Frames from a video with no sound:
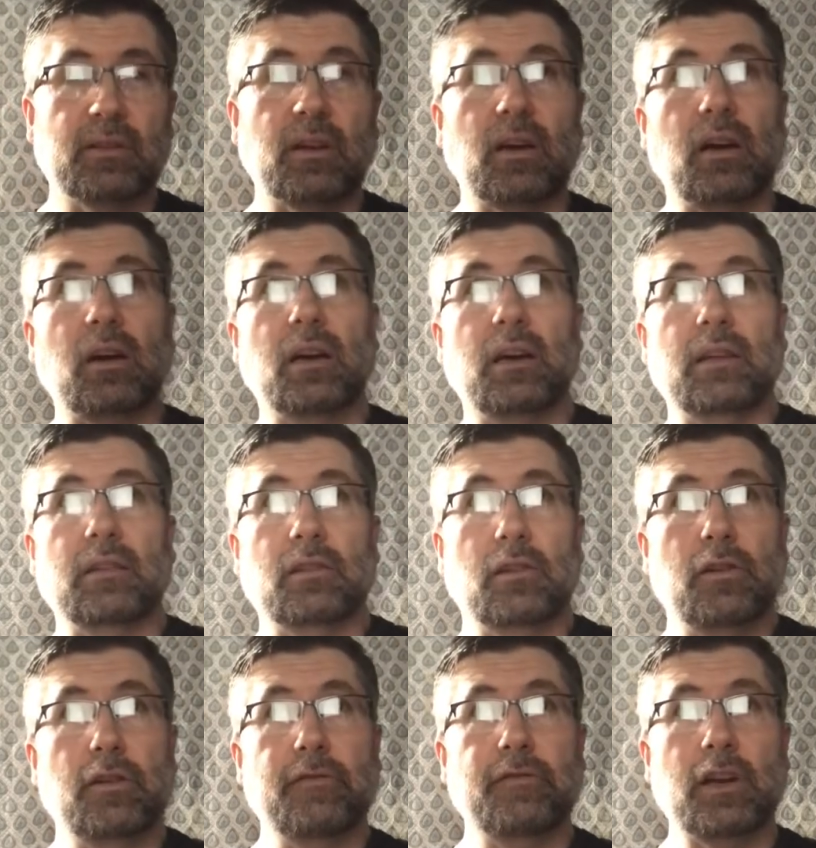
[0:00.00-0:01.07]
on
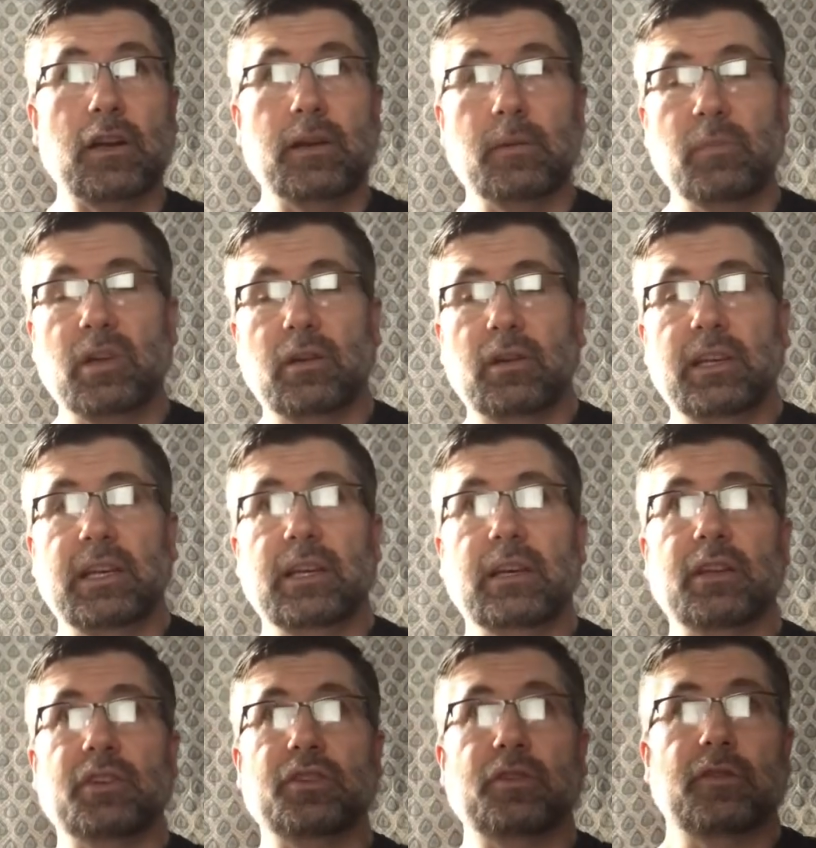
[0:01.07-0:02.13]
learner variability
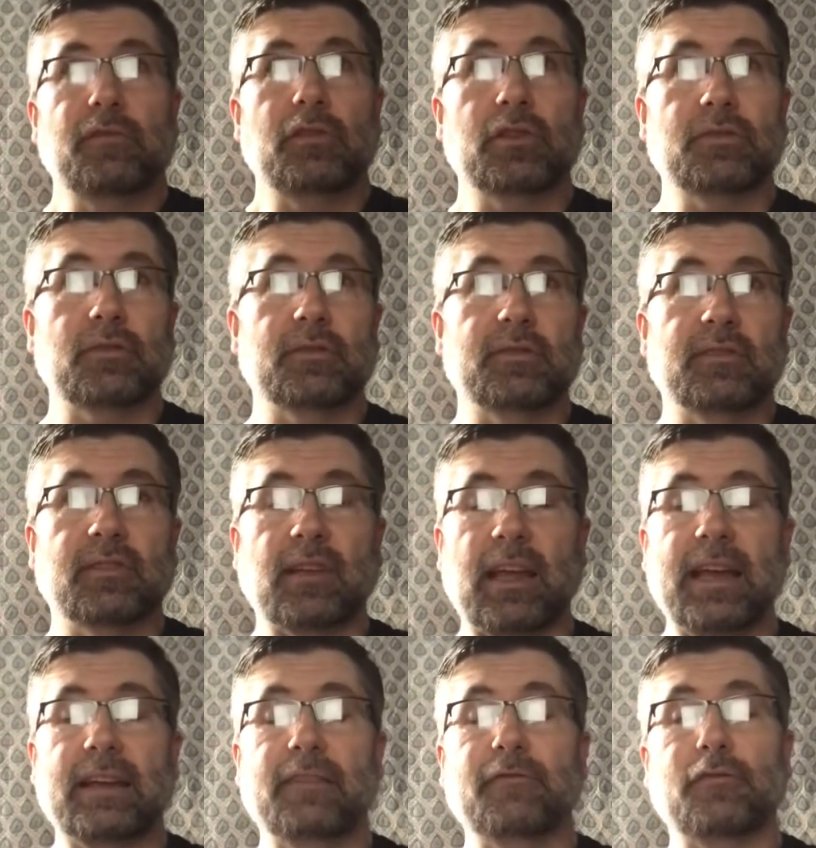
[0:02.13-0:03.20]
and universal
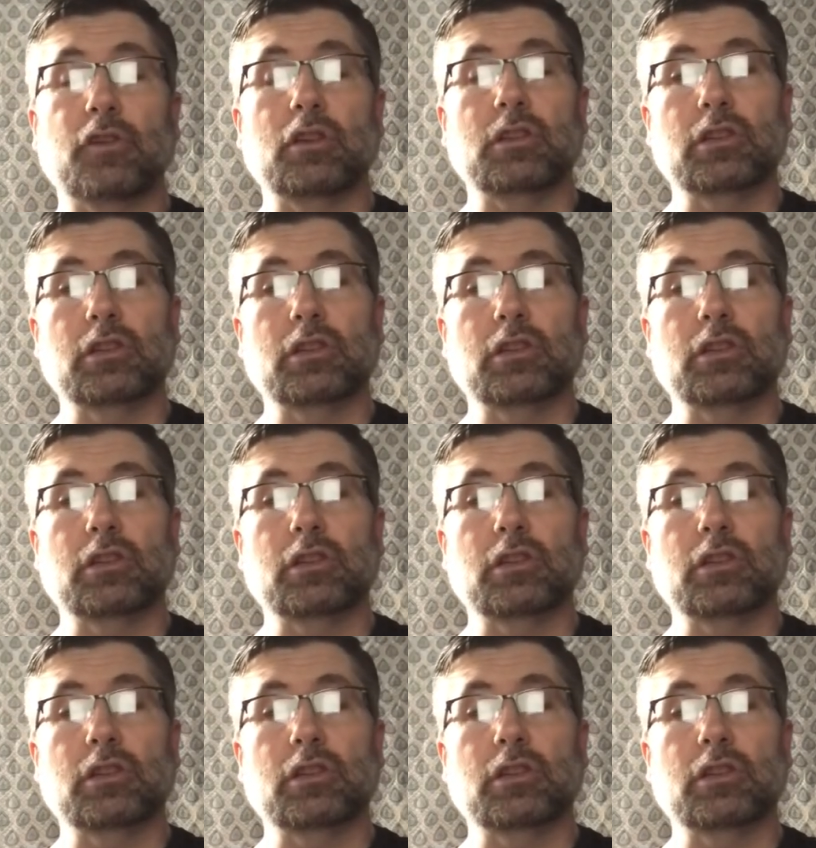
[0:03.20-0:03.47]
design for